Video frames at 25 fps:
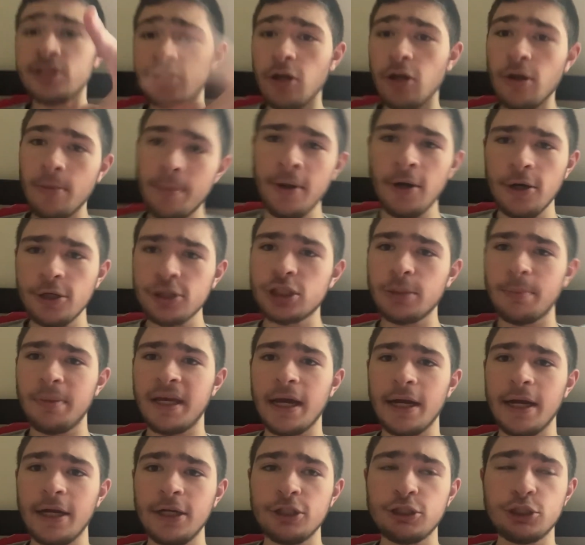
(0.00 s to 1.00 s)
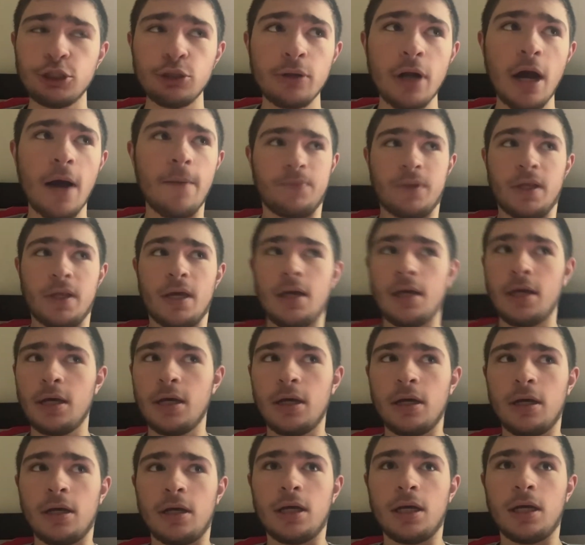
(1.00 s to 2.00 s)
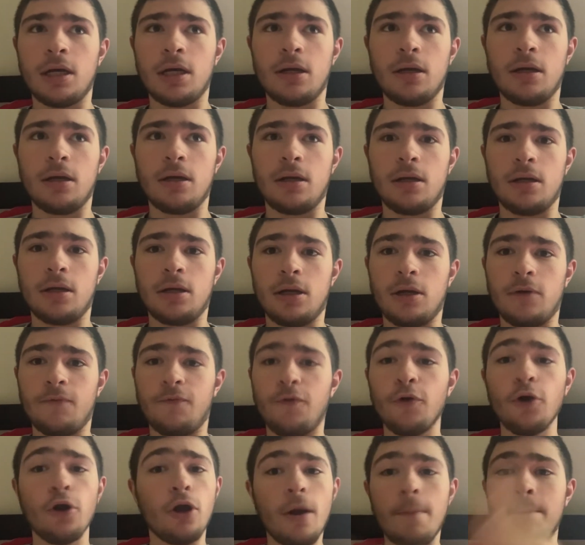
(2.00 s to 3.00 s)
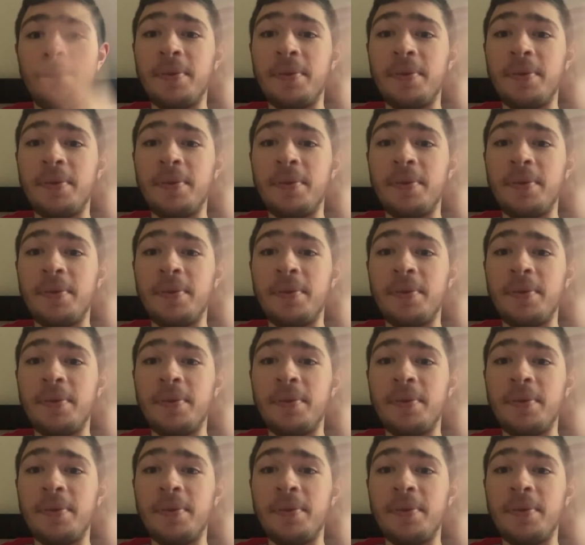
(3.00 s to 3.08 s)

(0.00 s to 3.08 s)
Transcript: Ramirez should be getting chewed up for